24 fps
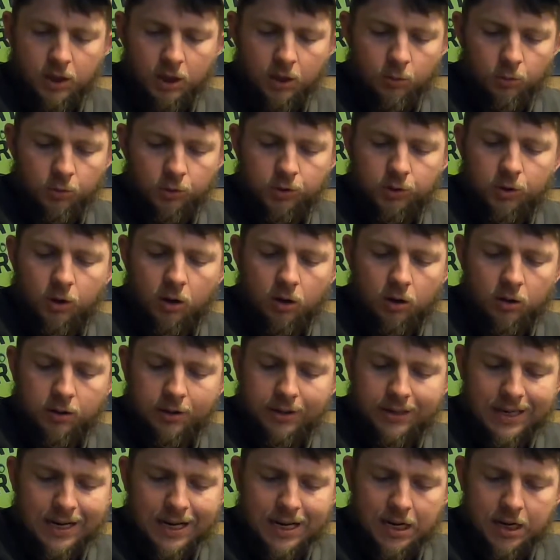it will dart
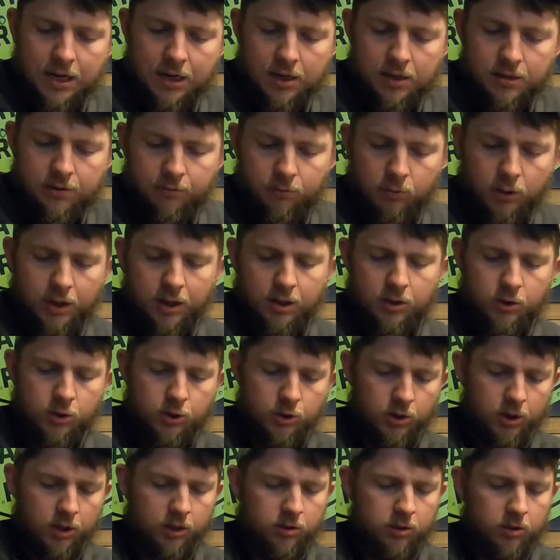and dive right in the
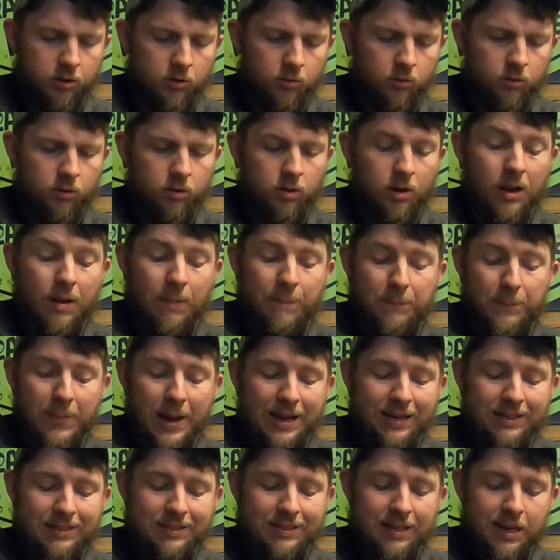strike zone.
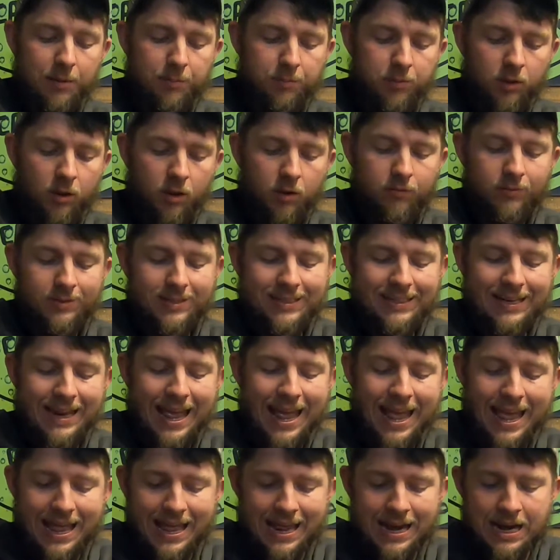Max depth of
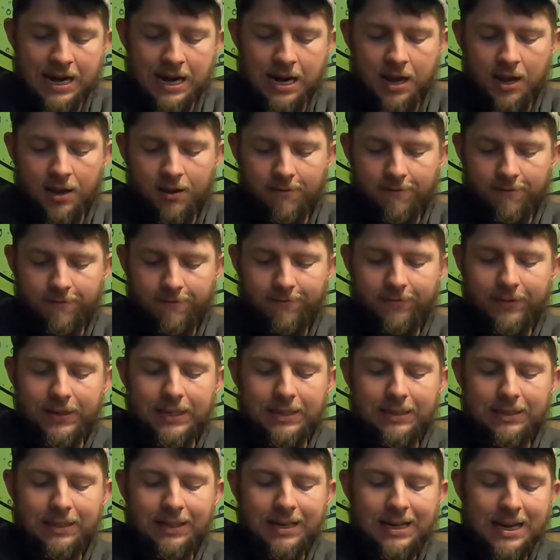10
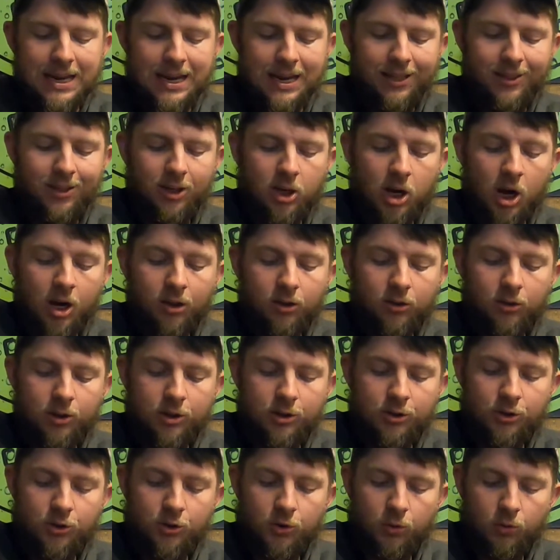feet. And the color
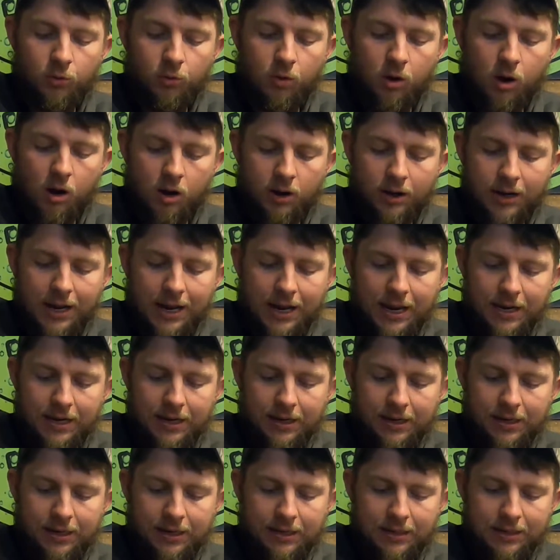is
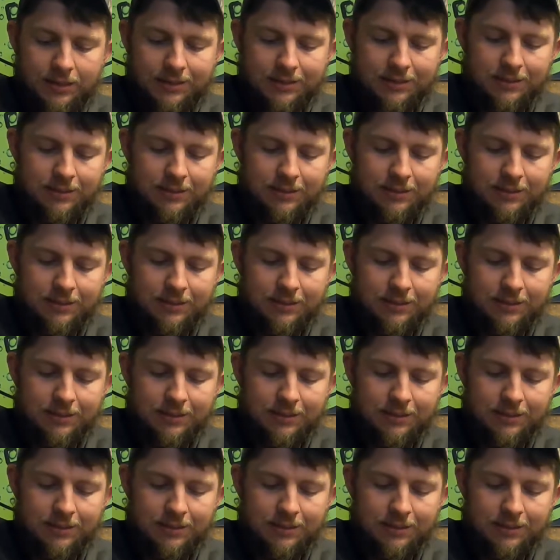crawdad, and it is